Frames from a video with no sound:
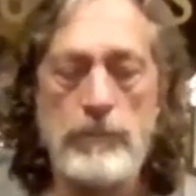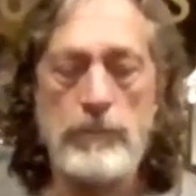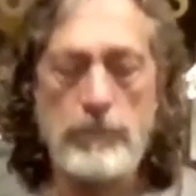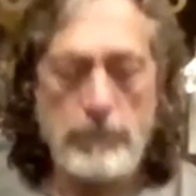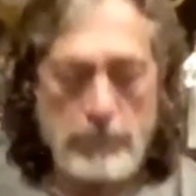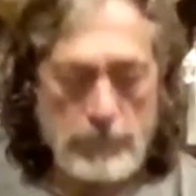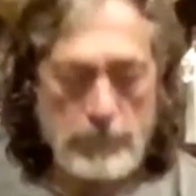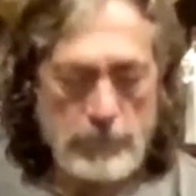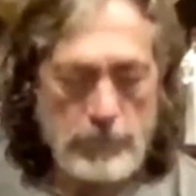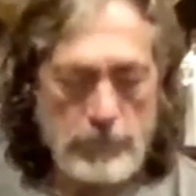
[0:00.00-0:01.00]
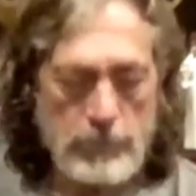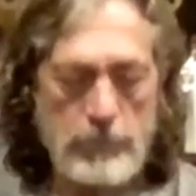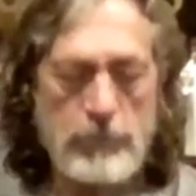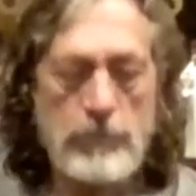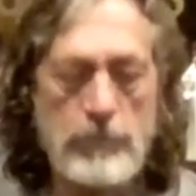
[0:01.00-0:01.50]

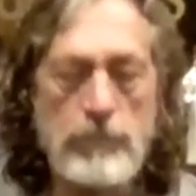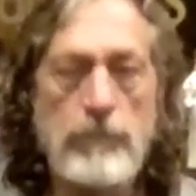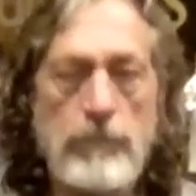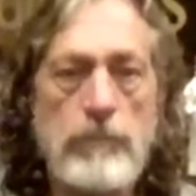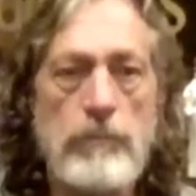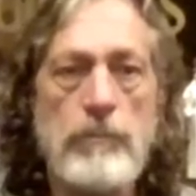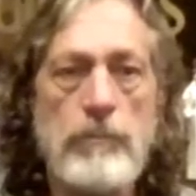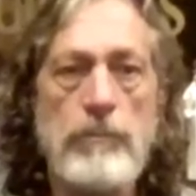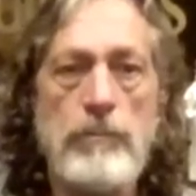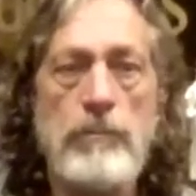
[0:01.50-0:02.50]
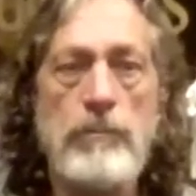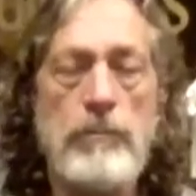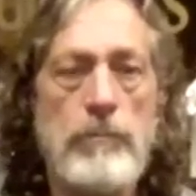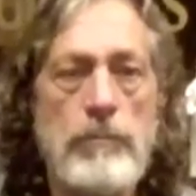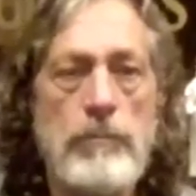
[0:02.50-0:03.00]

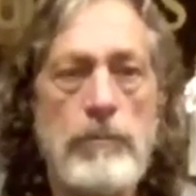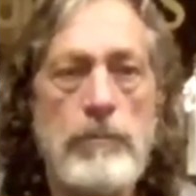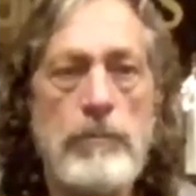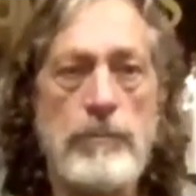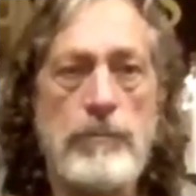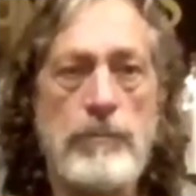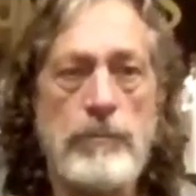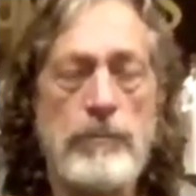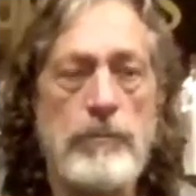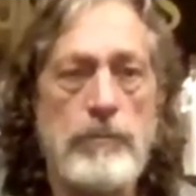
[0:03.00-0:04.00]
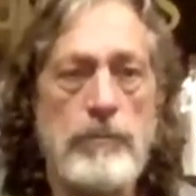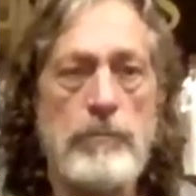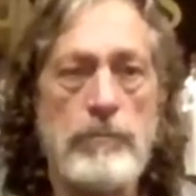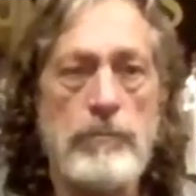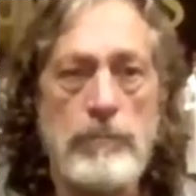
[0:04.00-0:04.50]

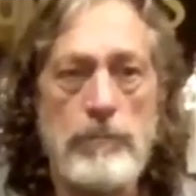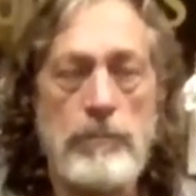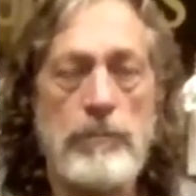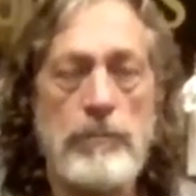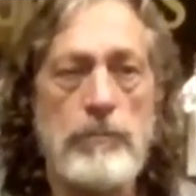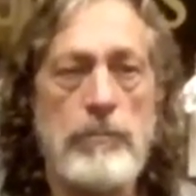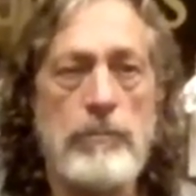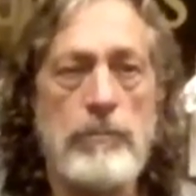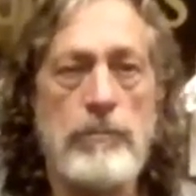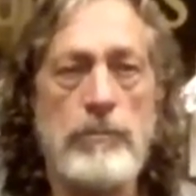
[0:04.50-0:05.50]
This person isn't speaking.